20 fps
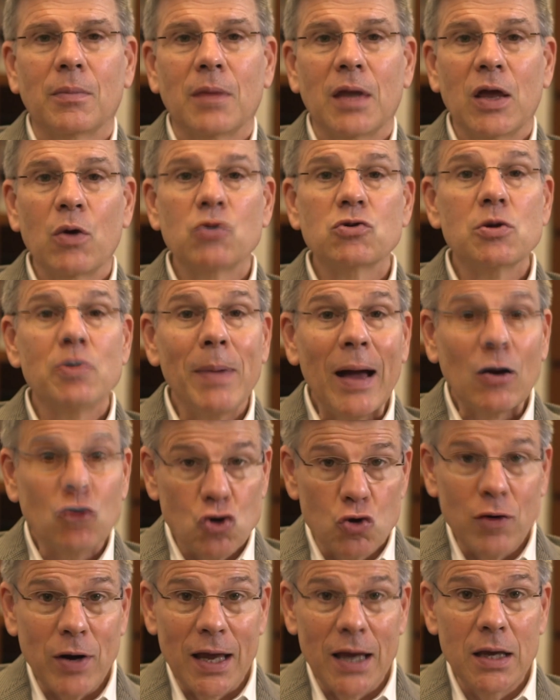It was about
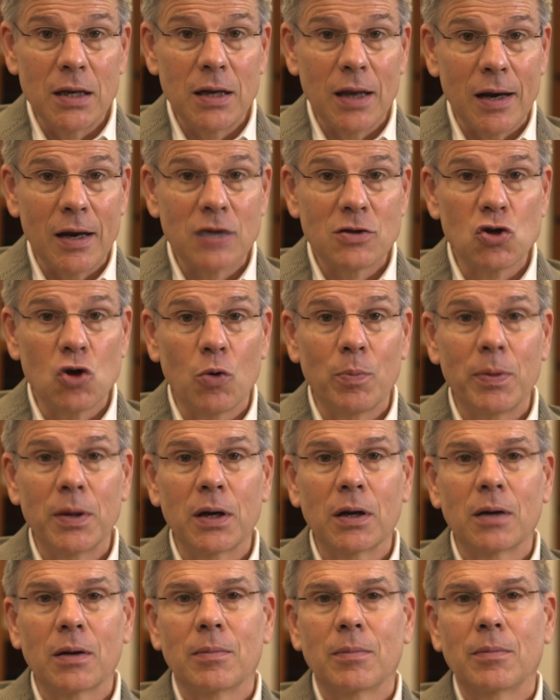trade and its
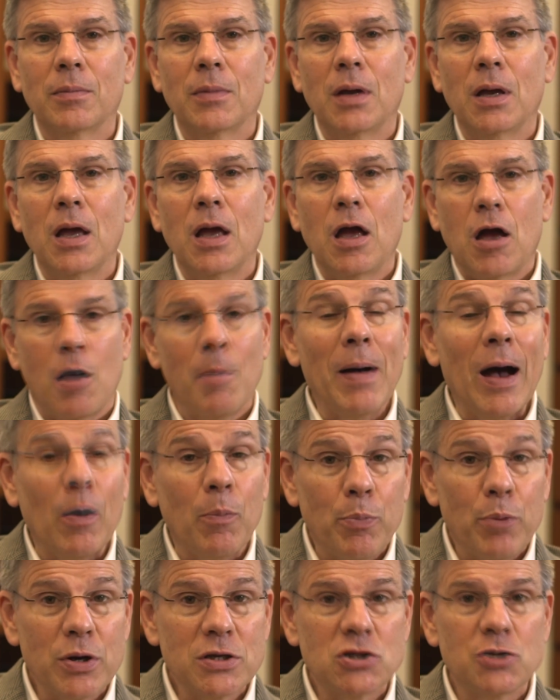opening,
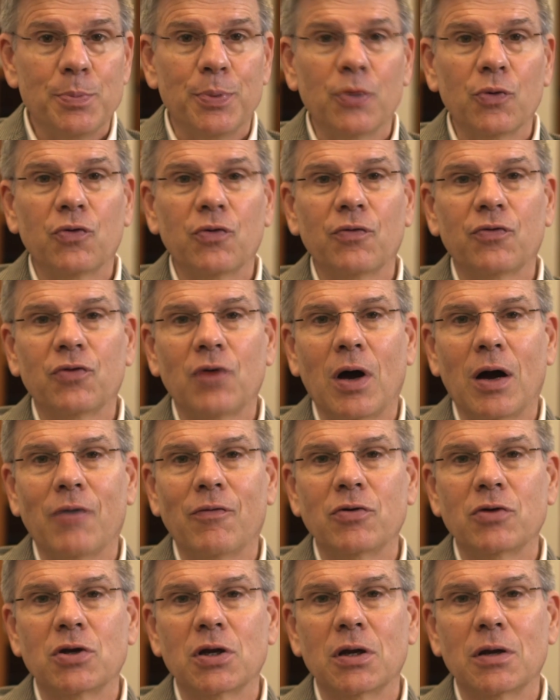about principles of
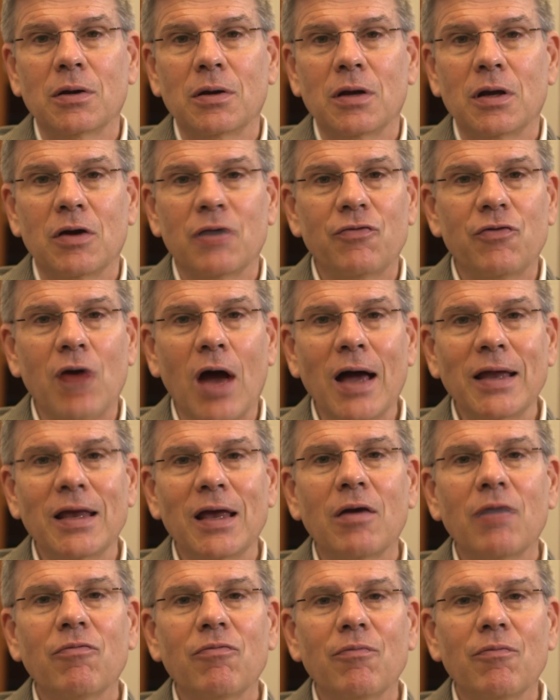sovereignty, if not
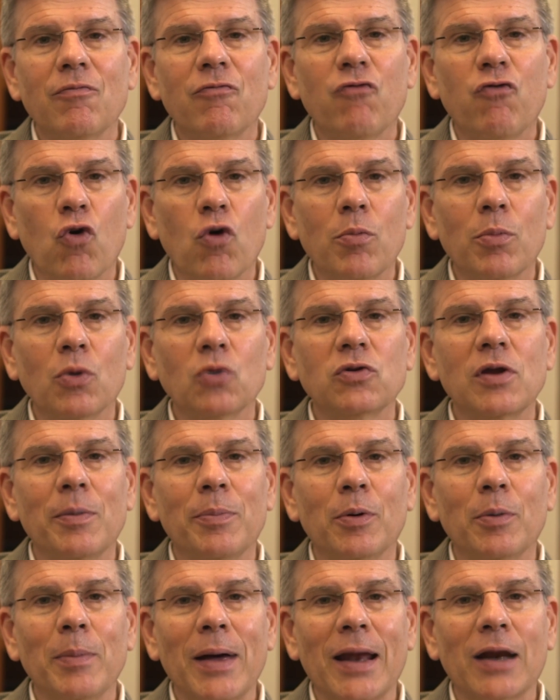yet formal
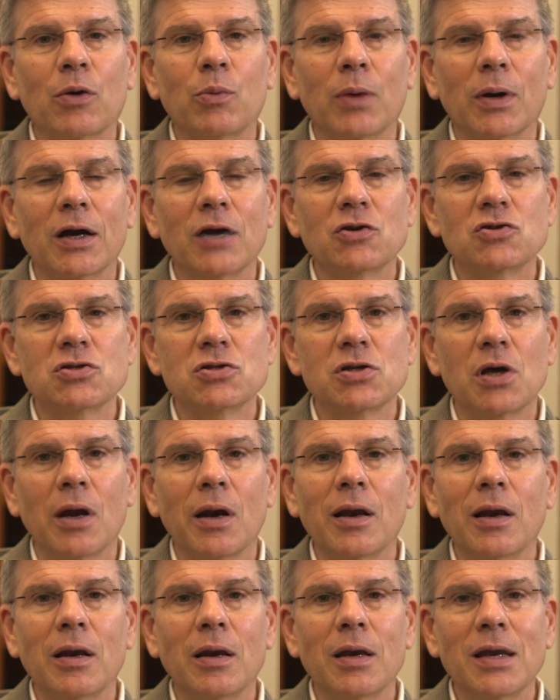diplomatic relations on
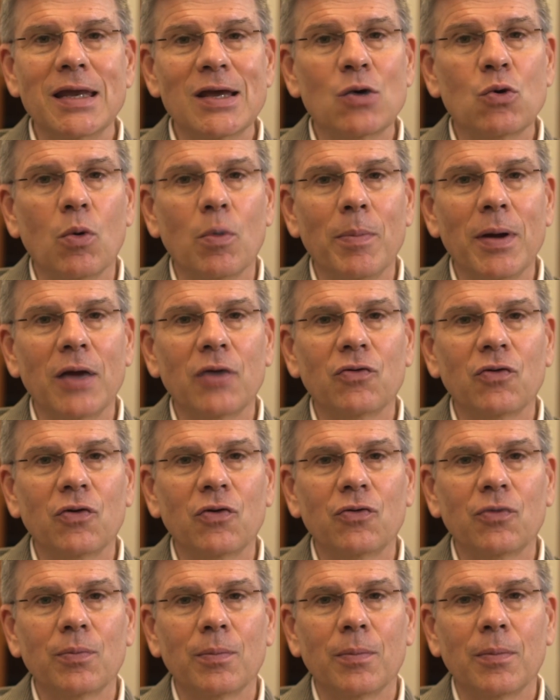an equal
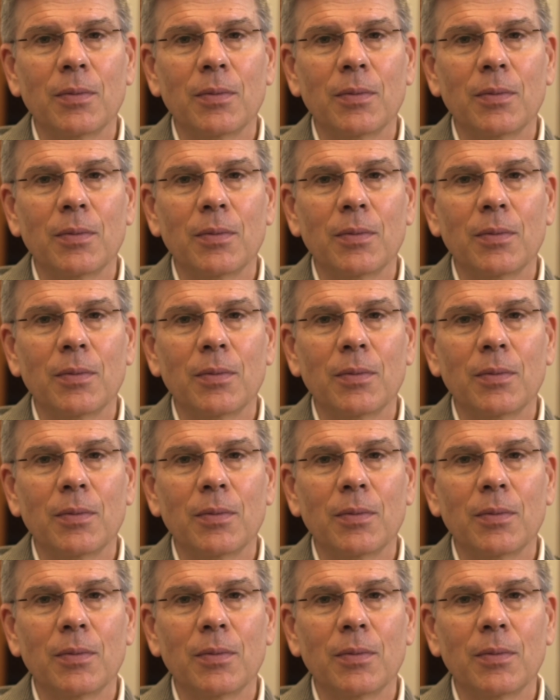basis,